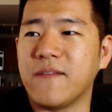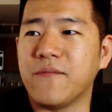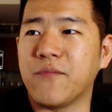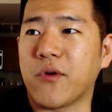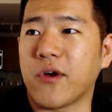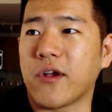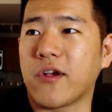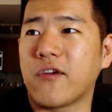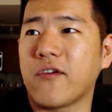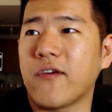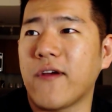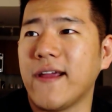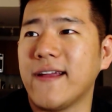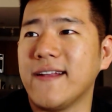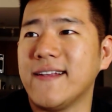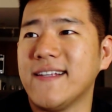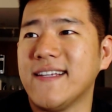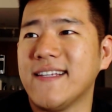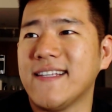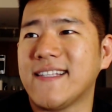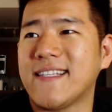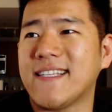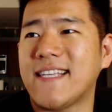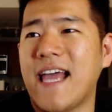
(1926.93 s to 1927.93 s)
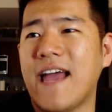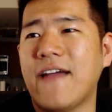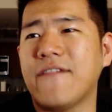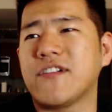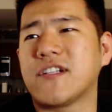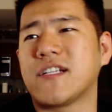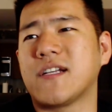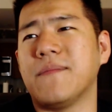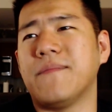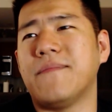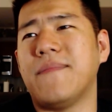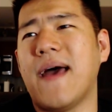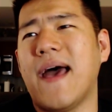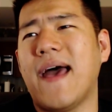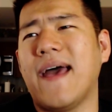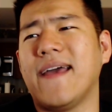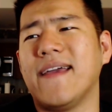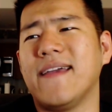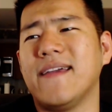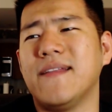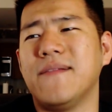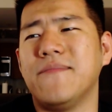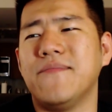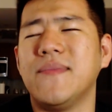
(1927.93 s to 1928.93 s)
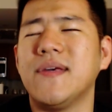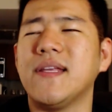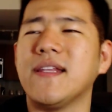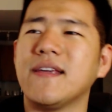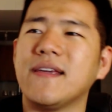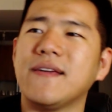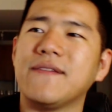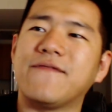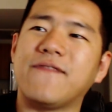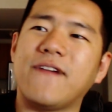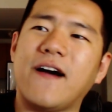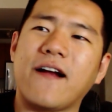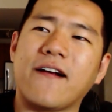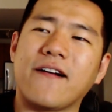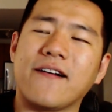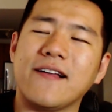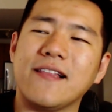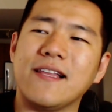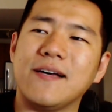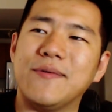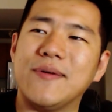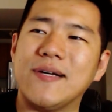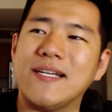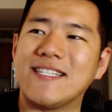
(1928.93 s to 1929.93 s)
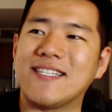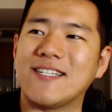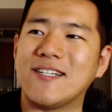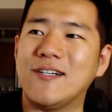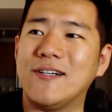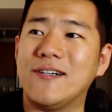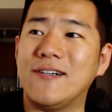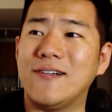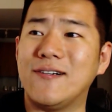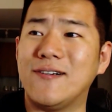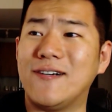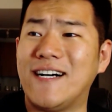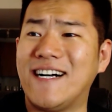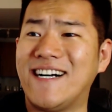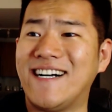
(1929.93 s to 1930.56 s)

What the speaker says: more greatness, Savage Combatant, mini Fire Elemental,